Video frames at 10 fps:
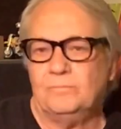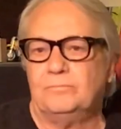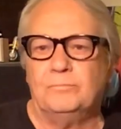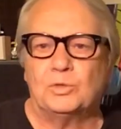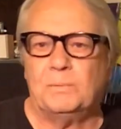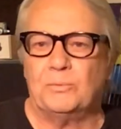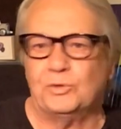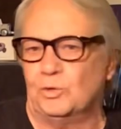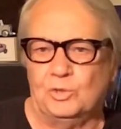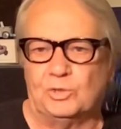most people
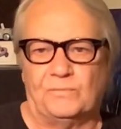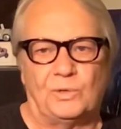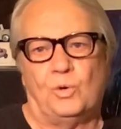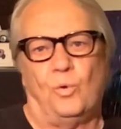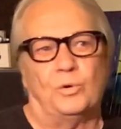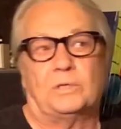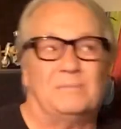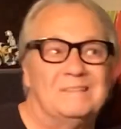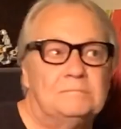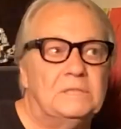don't use it for chords,
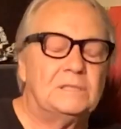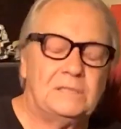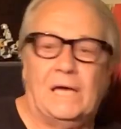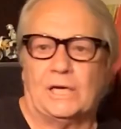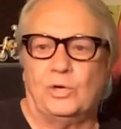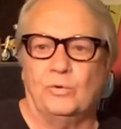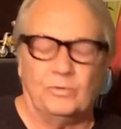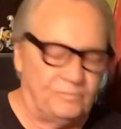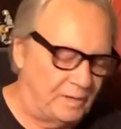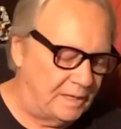but it's kind of cool
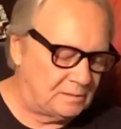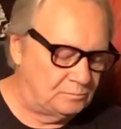effect.